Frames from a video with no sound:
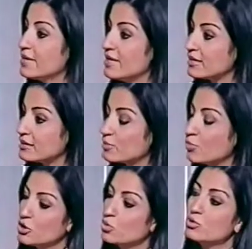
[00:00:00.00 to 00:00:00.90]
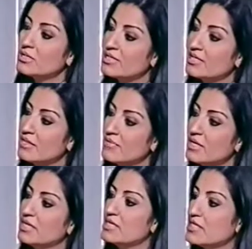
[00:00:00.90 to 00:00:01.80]
yet we don't see them
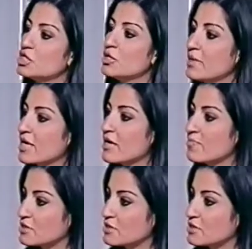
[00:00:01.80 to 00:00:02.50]
in decision-making